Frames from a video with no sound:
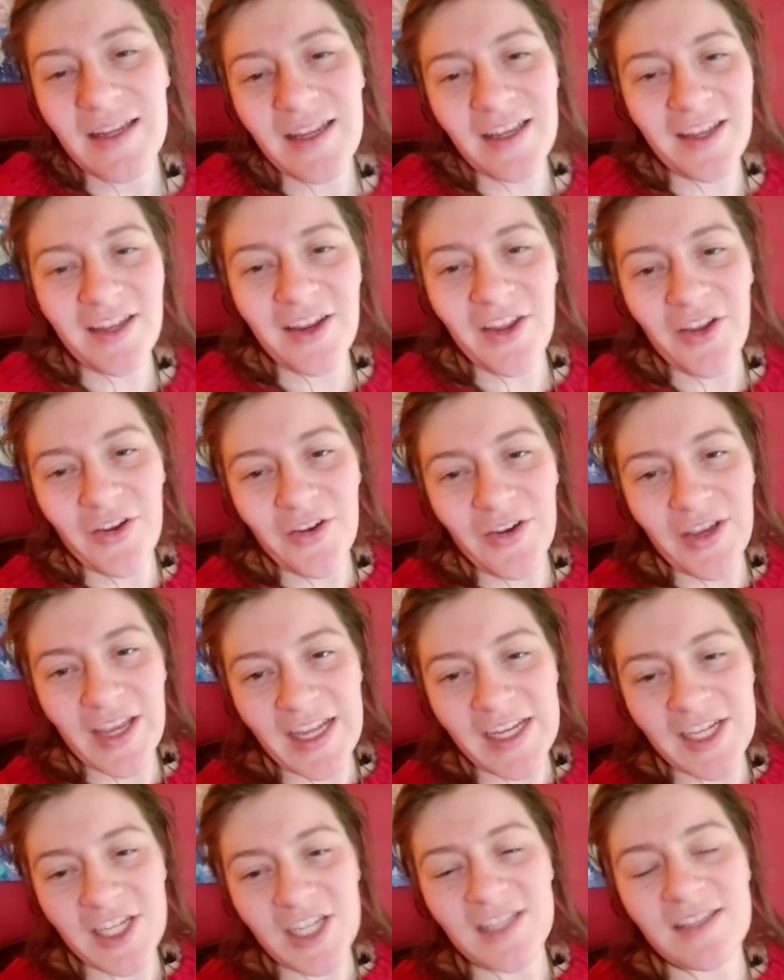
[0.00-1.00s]

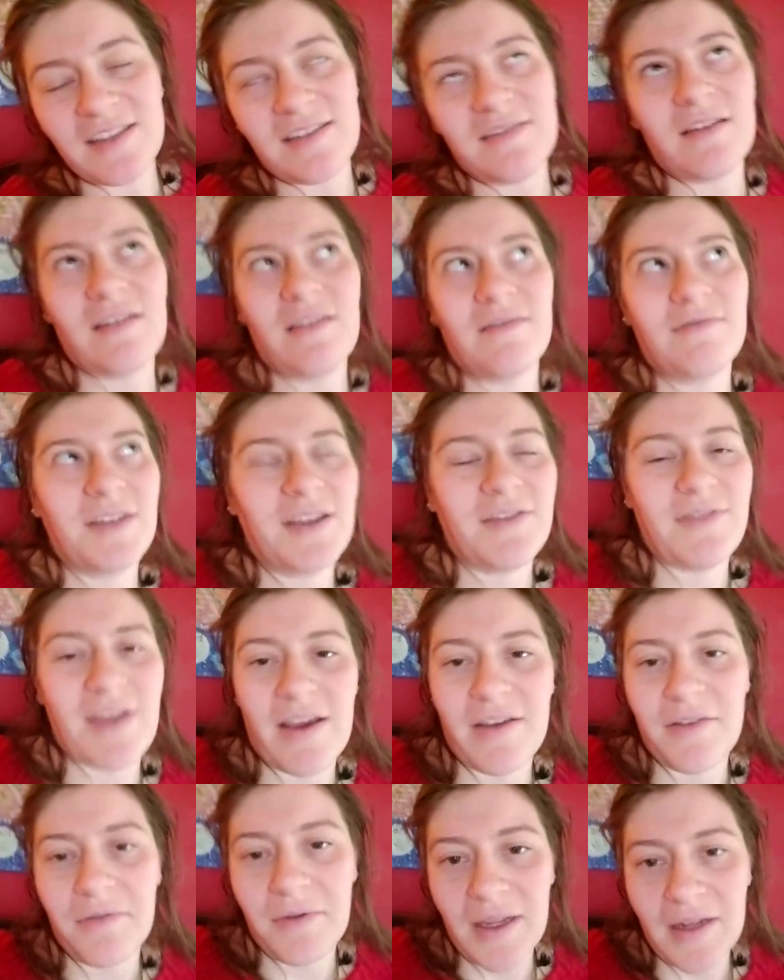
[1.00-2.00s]
I just
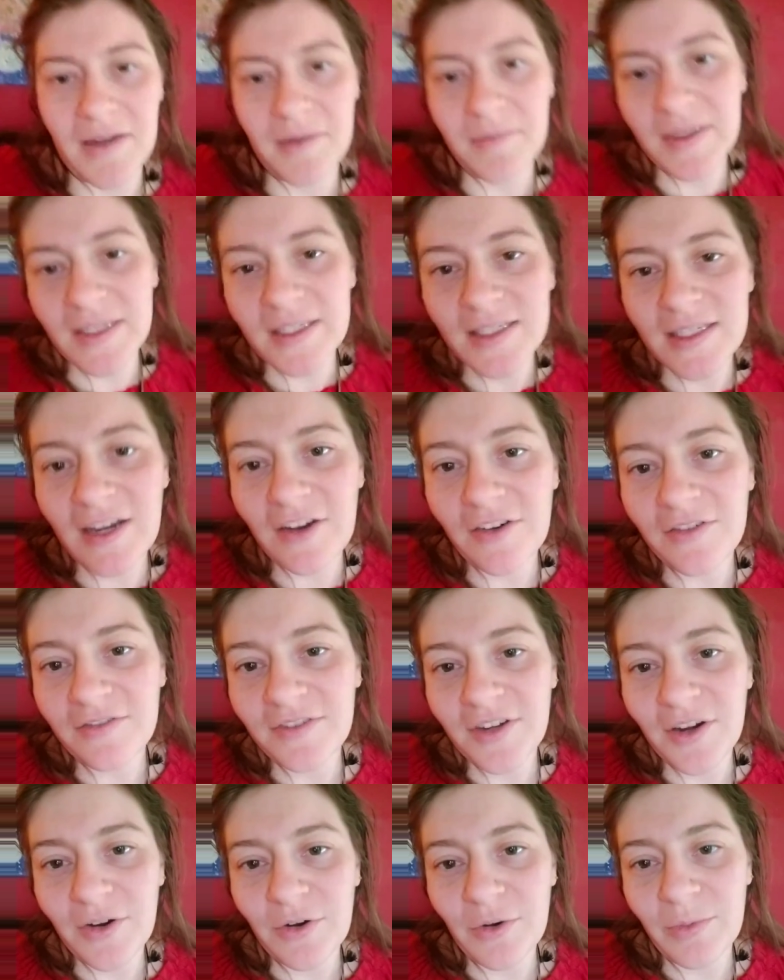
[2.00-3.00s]
reevaluating
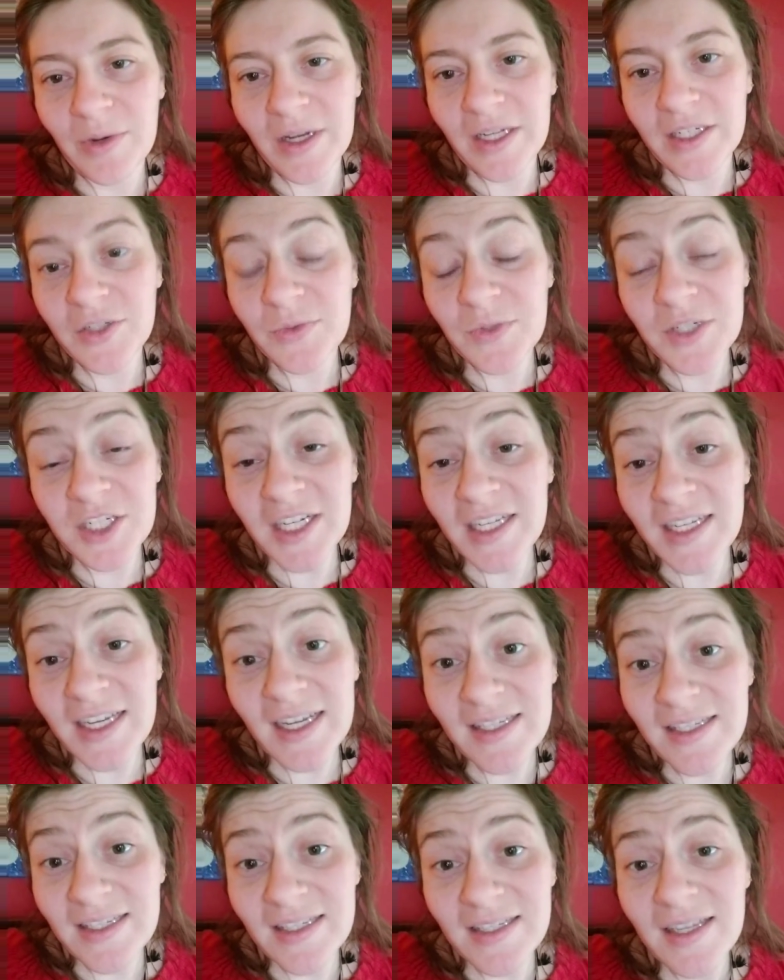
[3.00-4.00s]
myself a whole bunch, which I
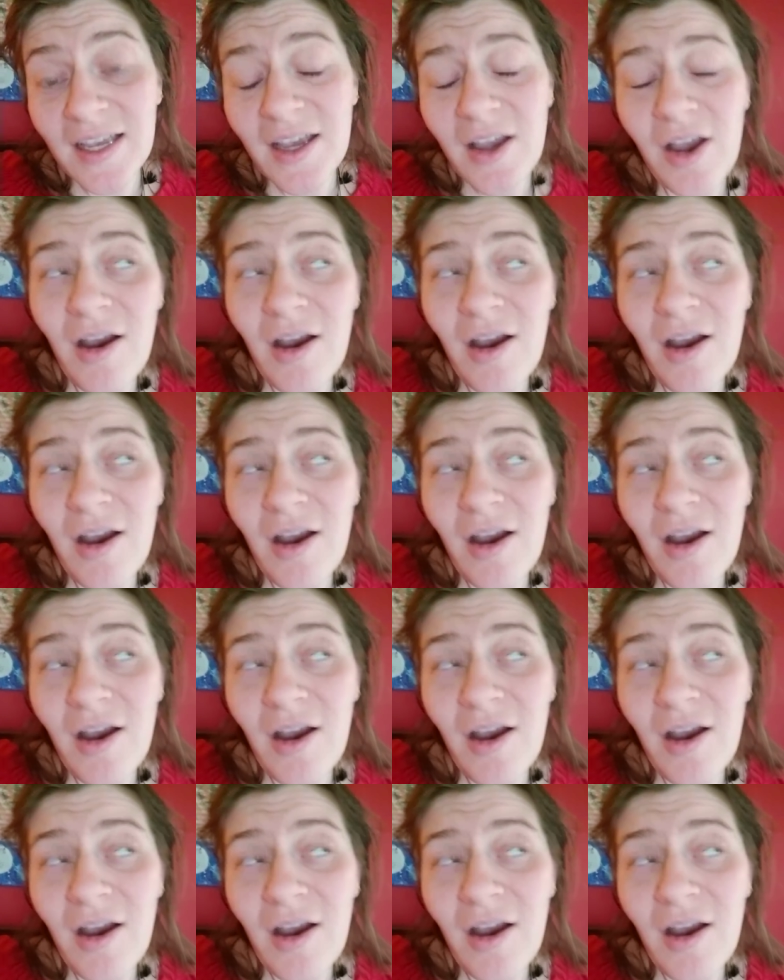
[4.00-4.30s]
guess is